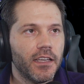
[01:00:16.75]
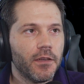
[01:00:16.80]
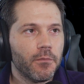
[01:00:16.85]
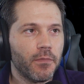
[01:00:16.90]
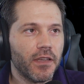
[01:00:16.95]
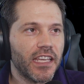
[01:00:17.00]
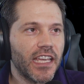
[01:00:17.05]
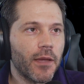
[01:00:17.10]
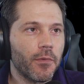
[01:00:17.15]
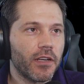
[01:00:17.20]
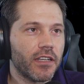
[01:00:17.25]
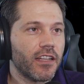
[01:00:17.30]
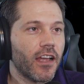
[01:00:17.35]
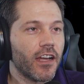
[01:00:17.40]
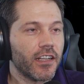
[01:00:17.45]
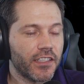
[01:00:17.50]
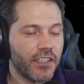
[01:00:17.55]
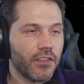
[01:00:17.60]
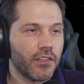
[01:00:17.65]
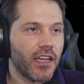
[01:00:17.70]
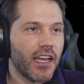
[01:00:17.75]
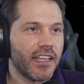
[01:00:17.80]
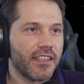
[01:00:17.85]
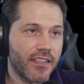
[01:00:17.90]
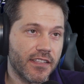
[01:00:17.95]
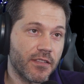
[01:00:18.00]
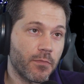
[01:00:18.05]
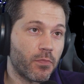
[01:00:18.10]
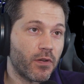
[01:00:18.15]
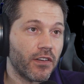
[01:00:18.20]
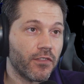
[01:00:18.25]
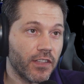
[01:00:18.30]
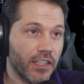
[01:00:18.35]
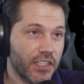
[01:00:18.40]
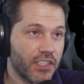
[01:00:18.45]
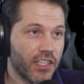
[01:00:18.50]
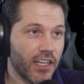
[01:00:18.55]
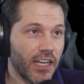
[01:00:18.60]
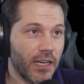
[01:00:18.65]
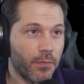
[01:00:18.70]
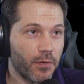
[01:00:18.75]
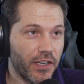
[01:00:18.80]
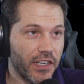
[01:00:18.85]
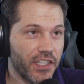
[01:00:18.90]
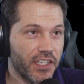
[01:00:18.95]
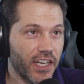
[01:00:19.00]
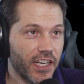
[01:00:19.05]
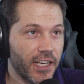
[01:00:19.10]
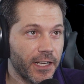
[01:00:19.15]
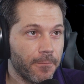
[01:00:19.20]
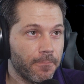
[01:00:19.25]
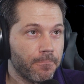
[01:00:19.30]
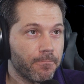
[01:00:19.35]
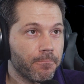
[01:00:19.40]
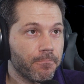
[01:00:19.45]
being able to talk to you guys is a privilege, and I appreciate it.